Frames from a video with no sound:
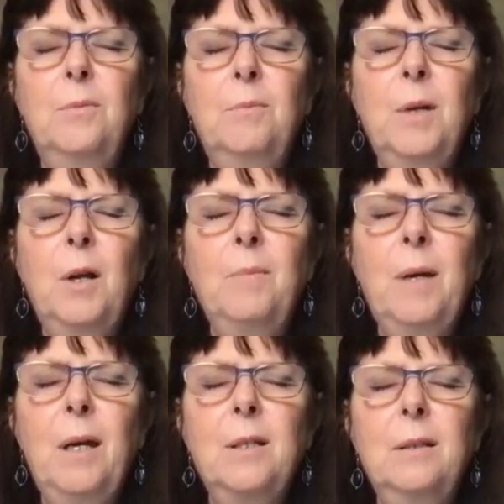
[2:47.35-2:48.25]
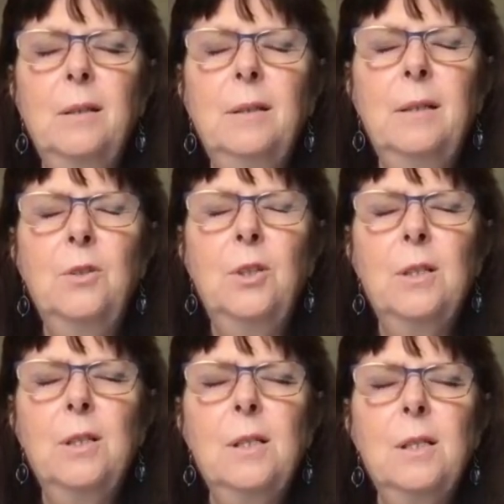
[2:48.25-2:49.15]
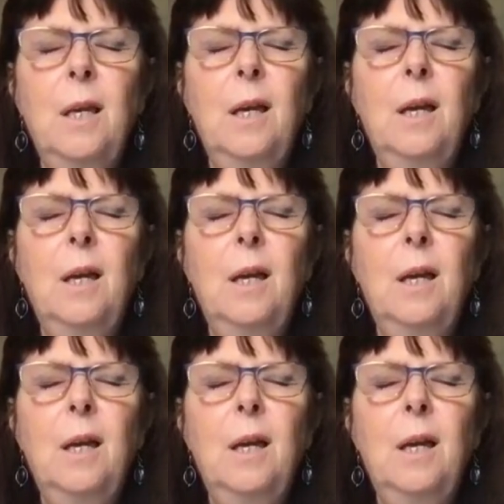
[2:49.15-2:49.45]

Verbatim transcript: Mary Magdalene and Jesus